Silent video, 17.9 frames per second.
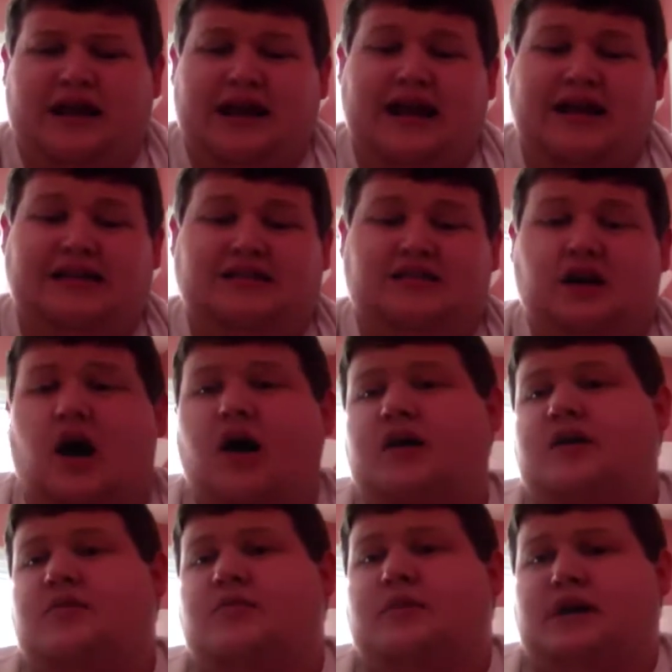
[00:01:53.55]
and
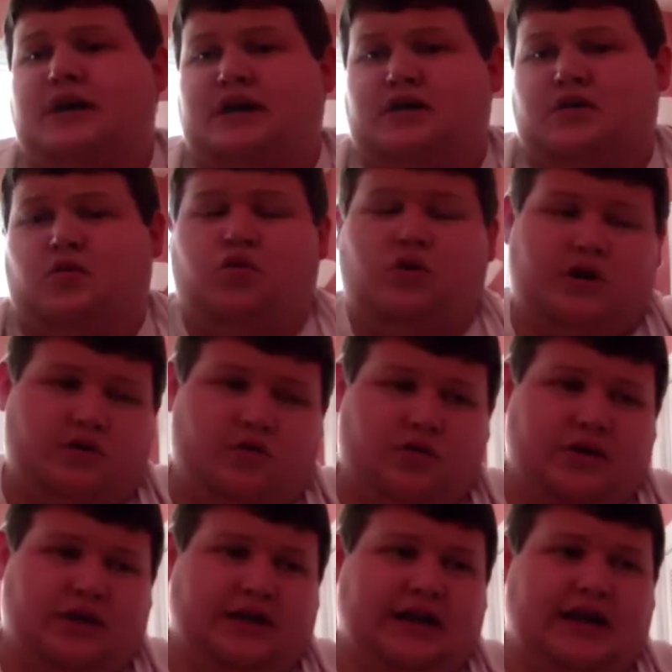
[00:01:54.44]
document what
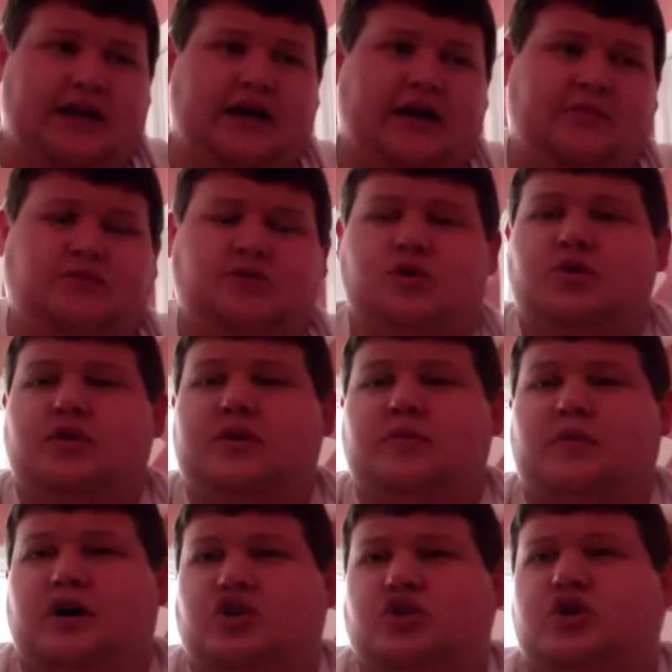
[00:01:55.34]
would lead up to the
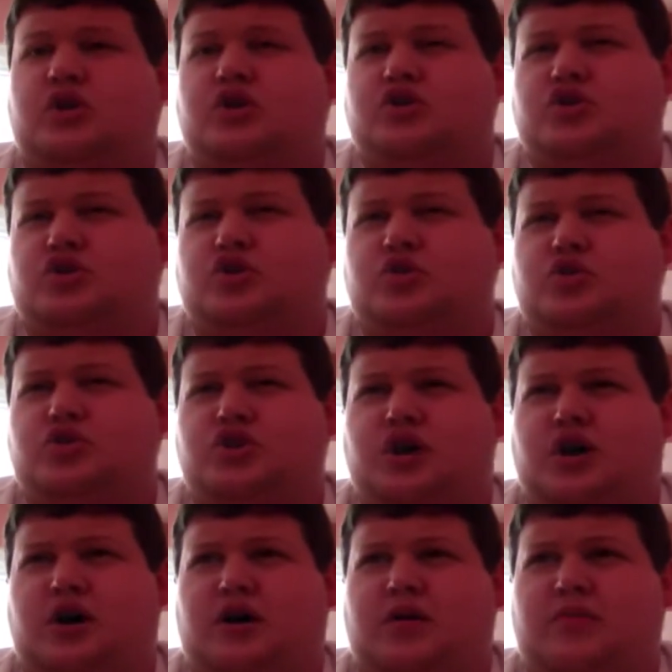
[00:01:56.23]
Montreal
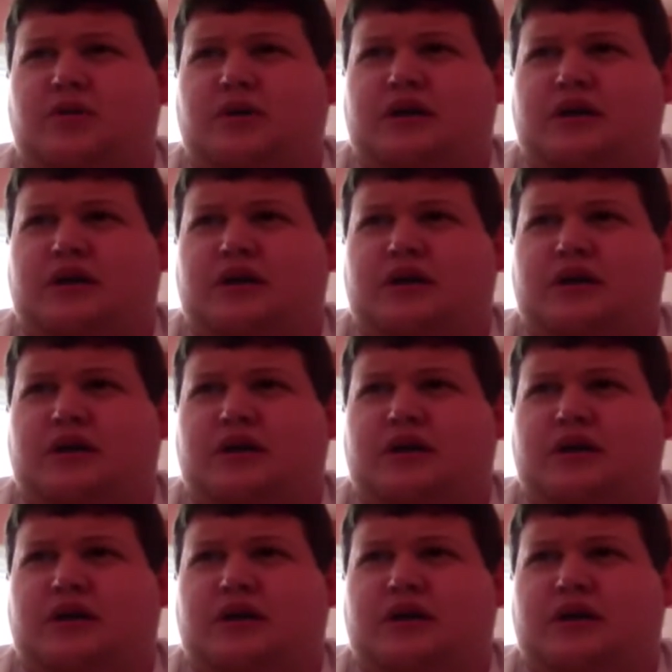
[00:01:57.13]
Screwjob.